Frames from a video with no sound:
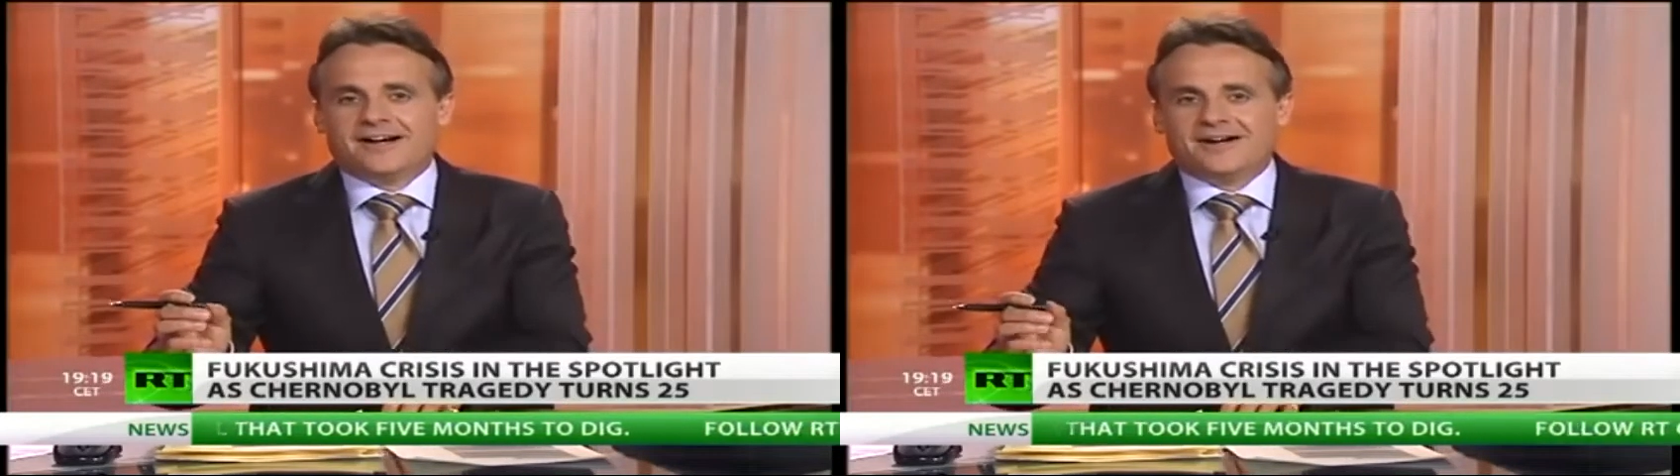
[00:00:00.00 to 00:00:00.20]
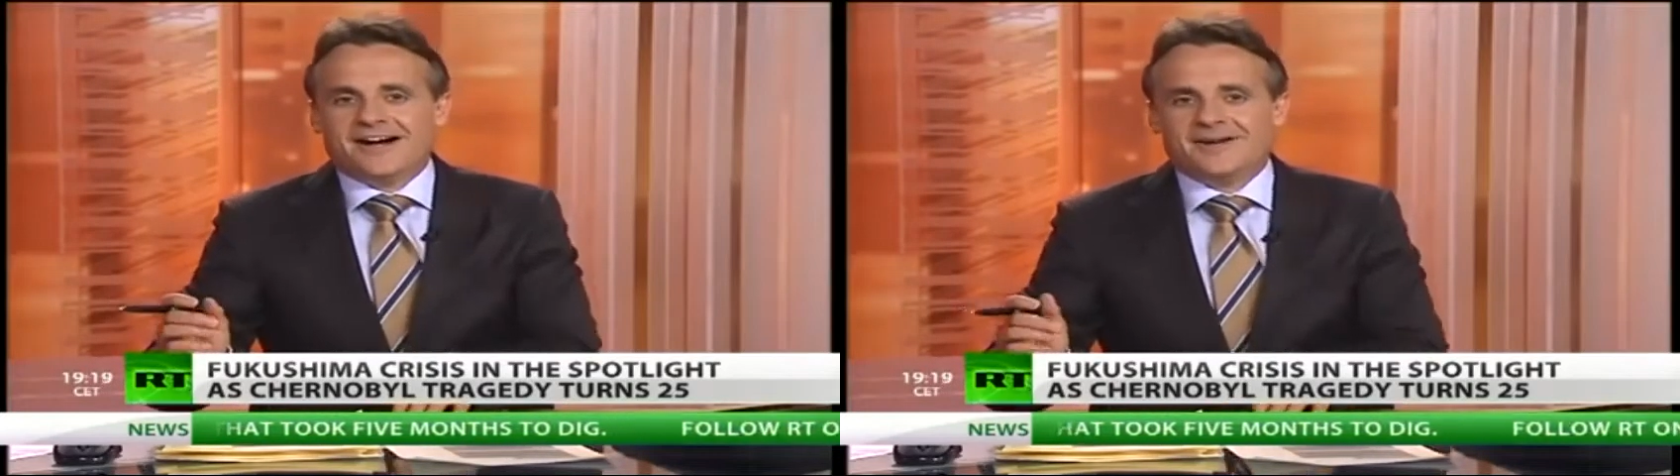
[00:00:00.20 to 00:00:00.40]

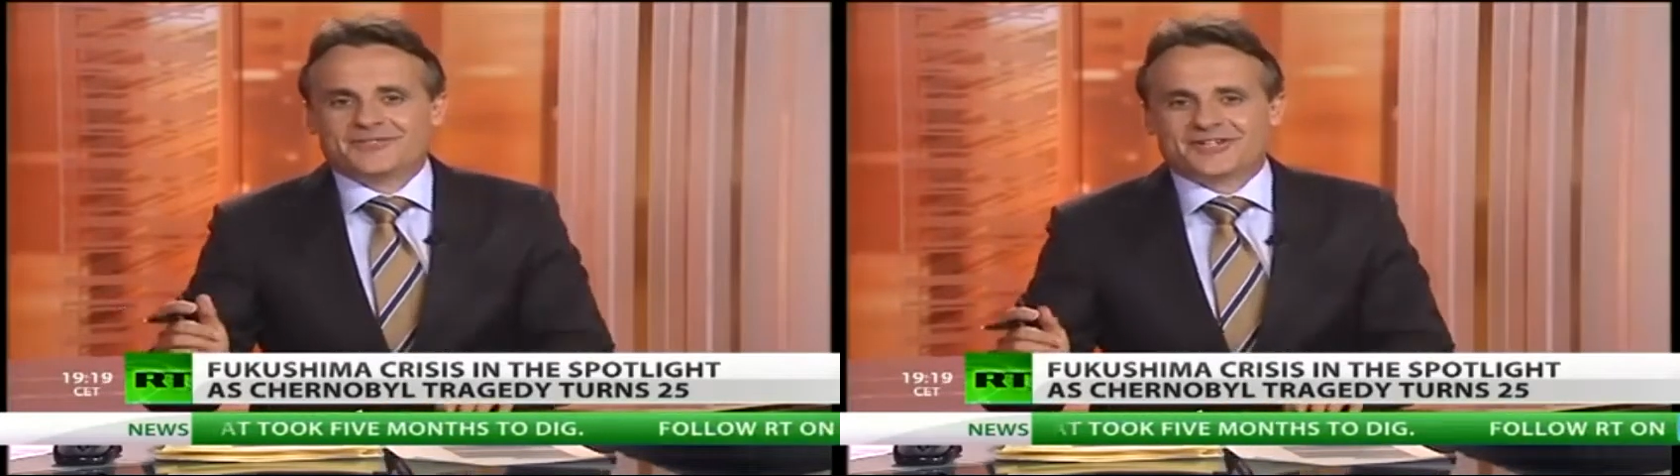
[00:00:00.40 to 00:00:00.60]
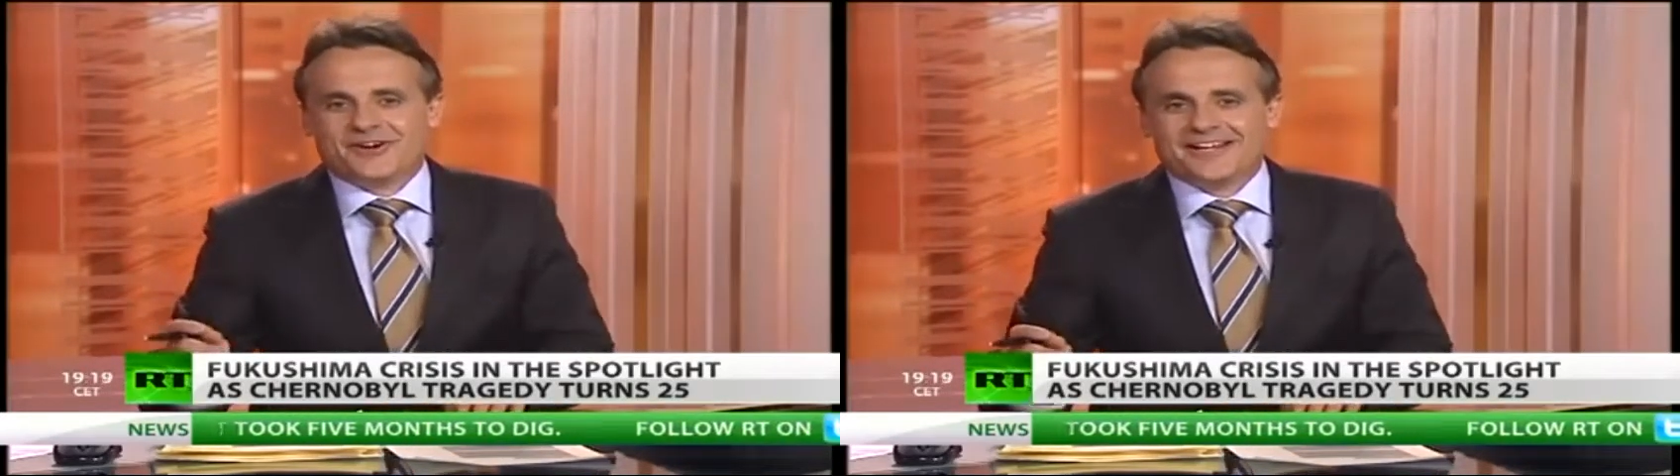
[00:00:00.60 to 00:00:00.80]
Uh,
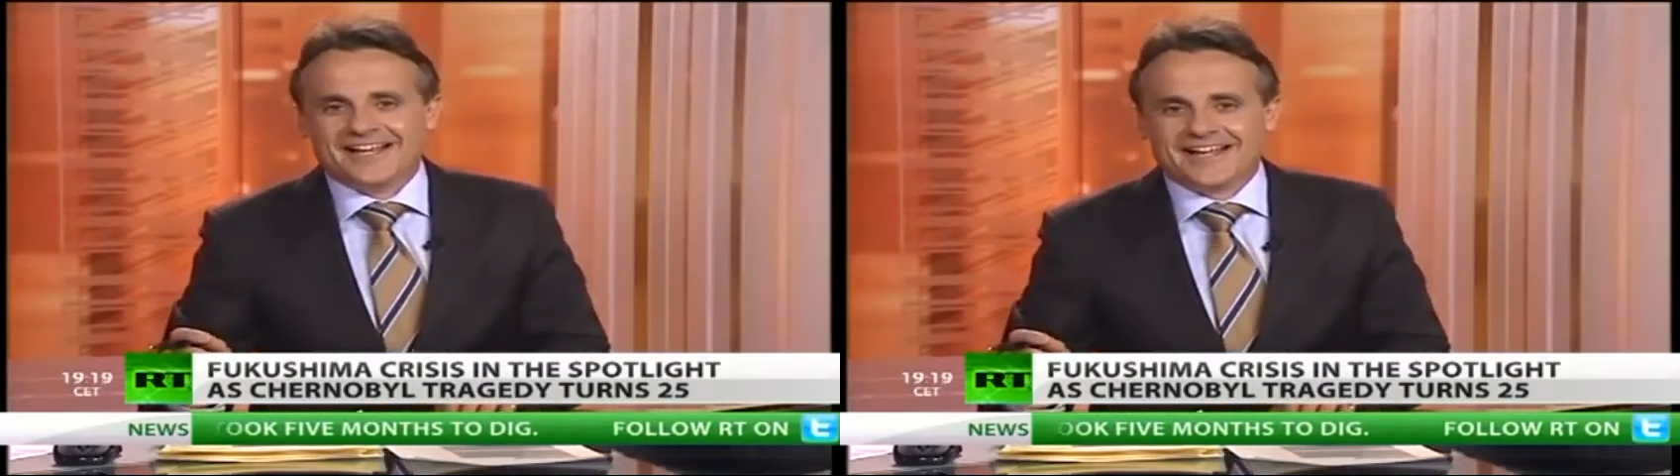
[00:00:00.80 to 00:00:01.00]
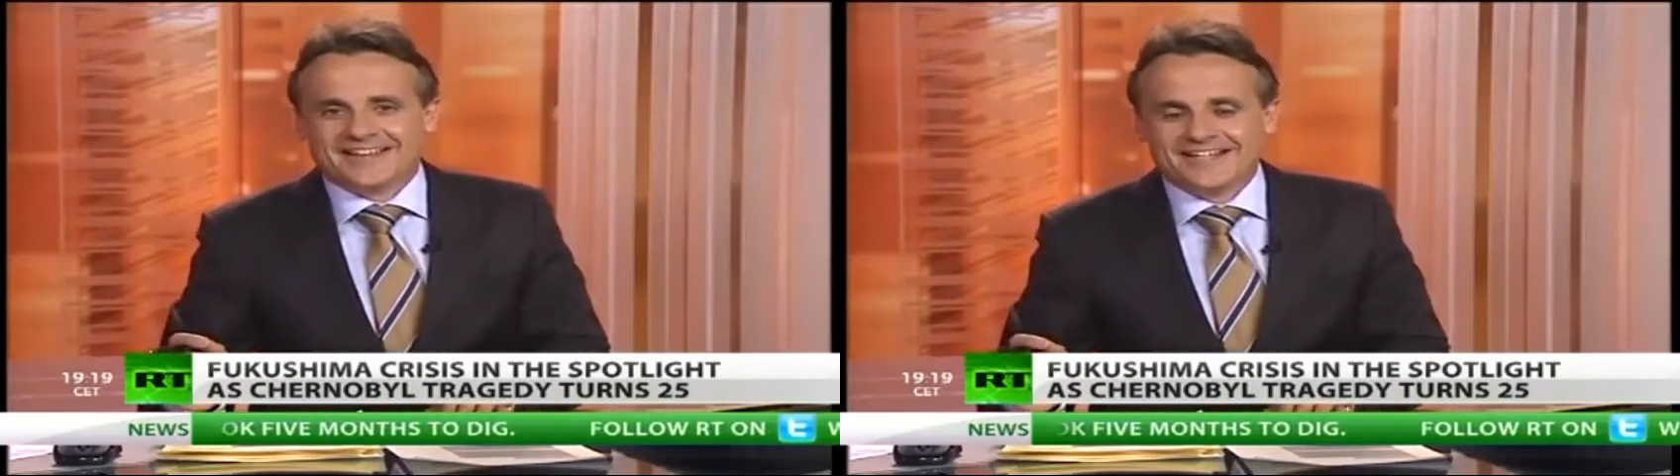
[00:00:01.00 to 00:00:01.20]
I'm sorry,
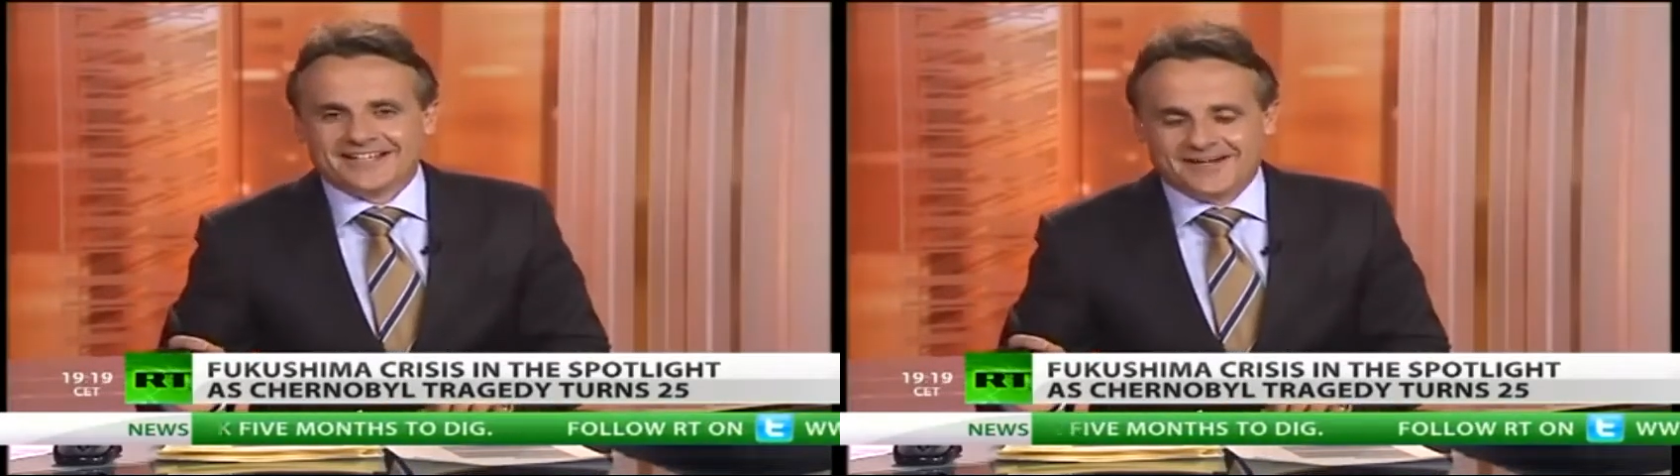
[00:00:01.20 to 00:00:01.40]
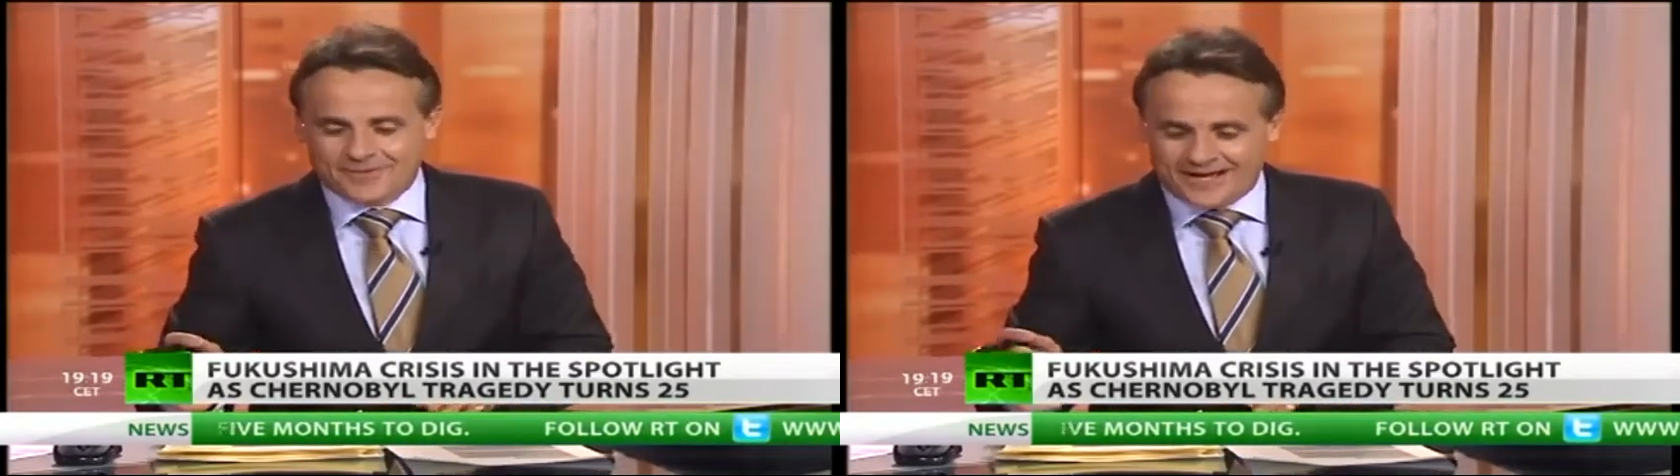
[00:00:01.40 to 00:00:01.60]
yeah, I
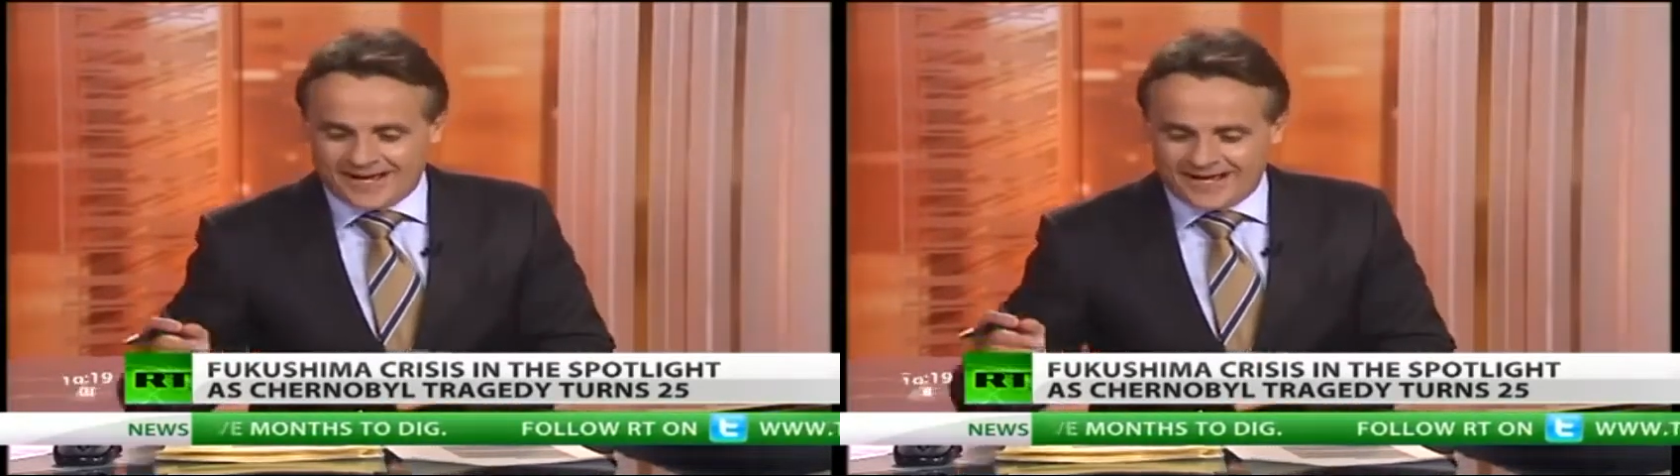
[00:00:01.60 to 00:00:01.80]
think um,